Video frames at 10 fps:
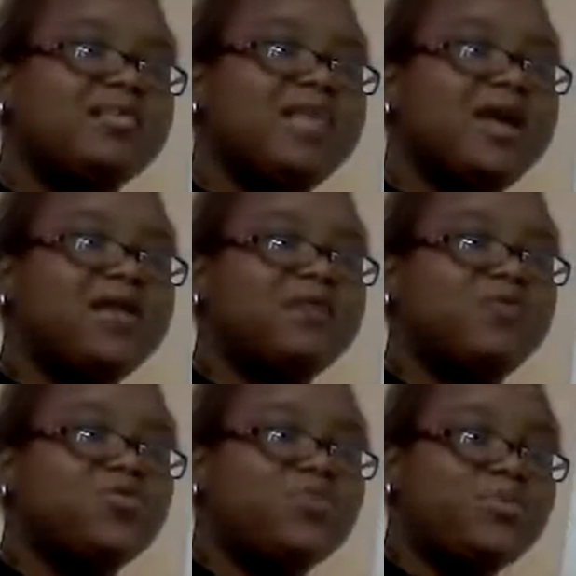that the
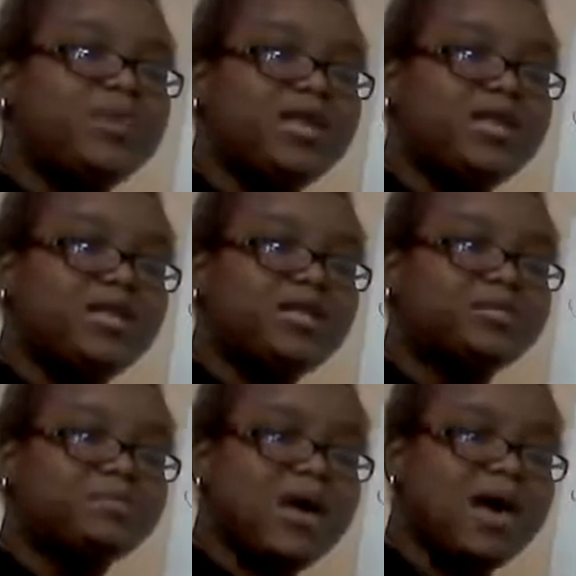due date
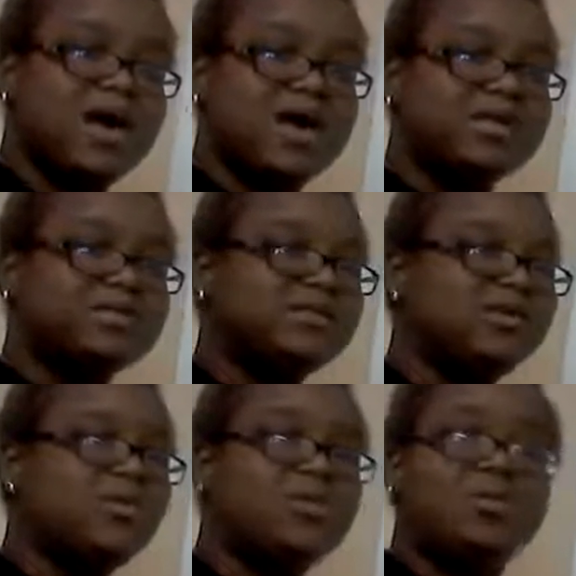is past,
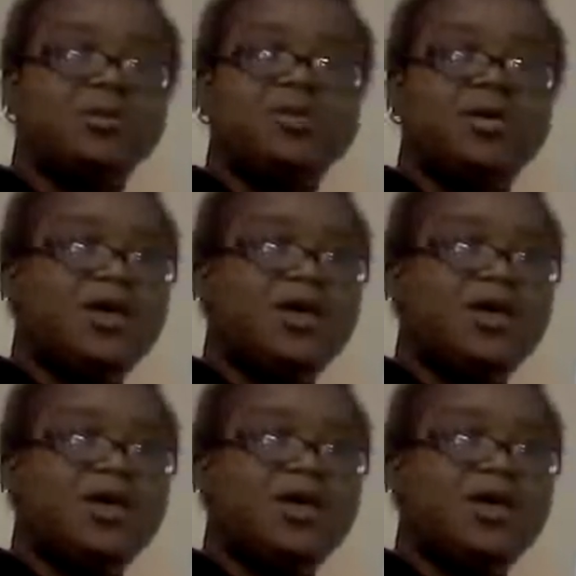or